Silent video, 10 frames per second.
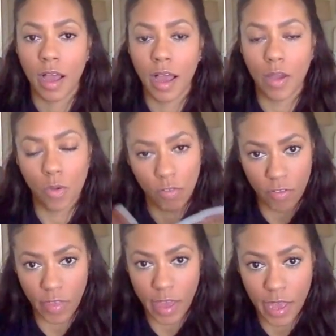I
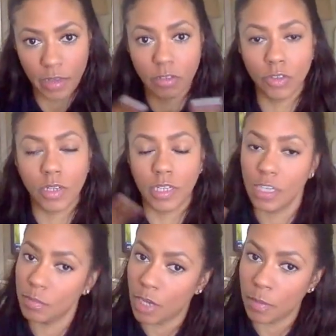offer that. You could
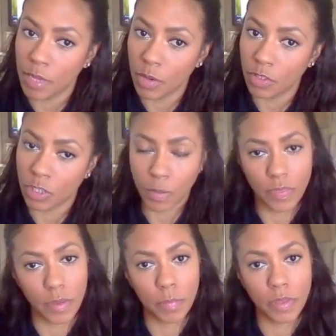email me, which I'll
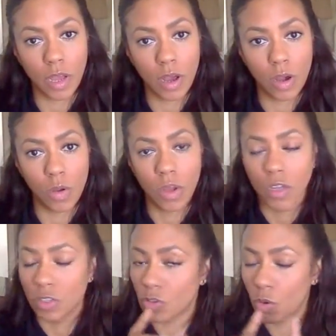put that below.
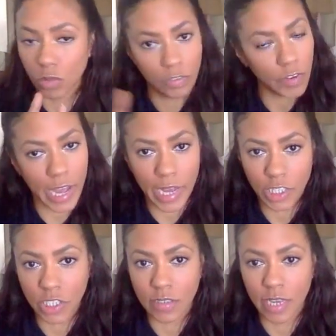It's only for
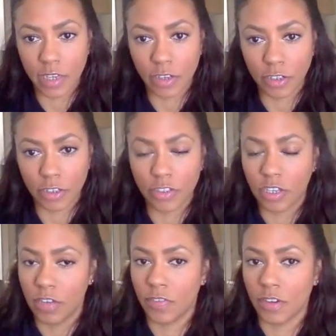action takers.
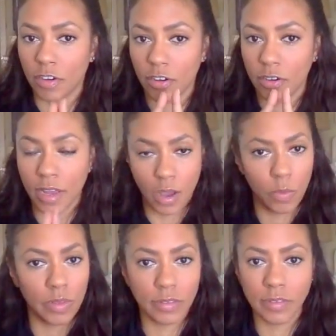If you're
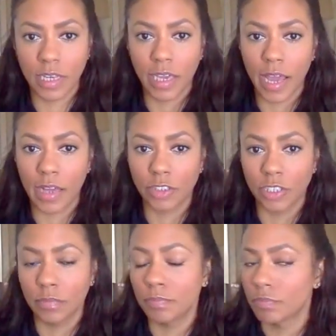not willing to take
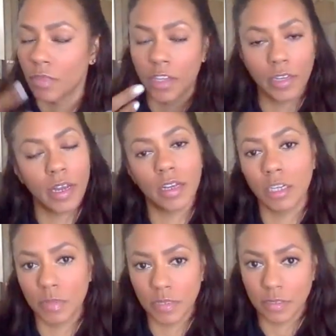action, you're not
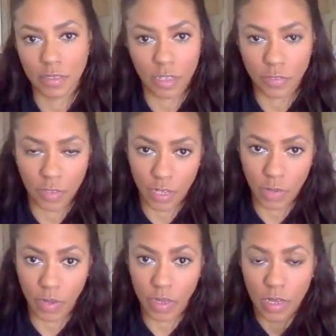going to be successful
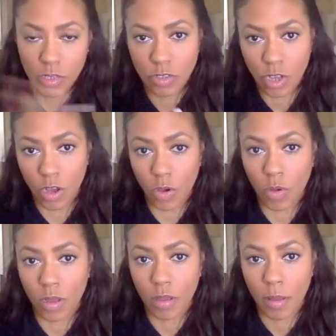anyway.
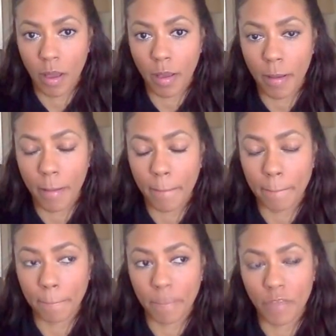So
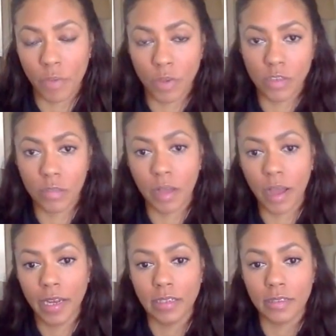if you want some
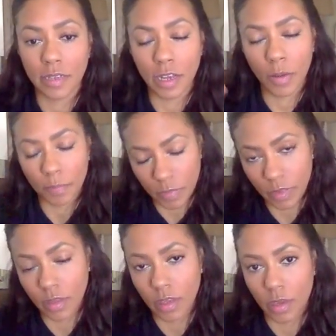guidance and help,
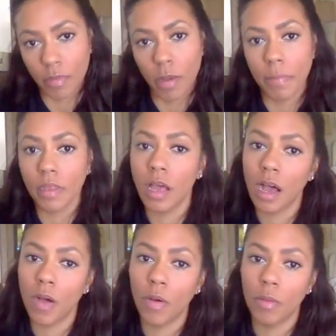email below.
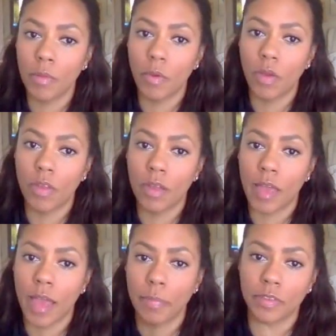I'll be more than
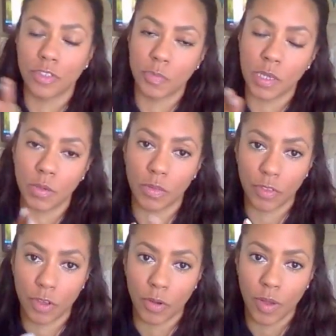happy to speak with
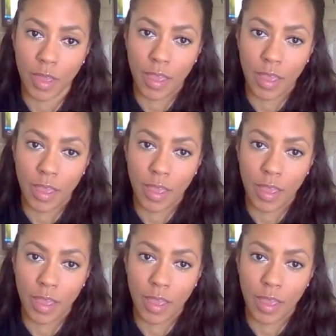you.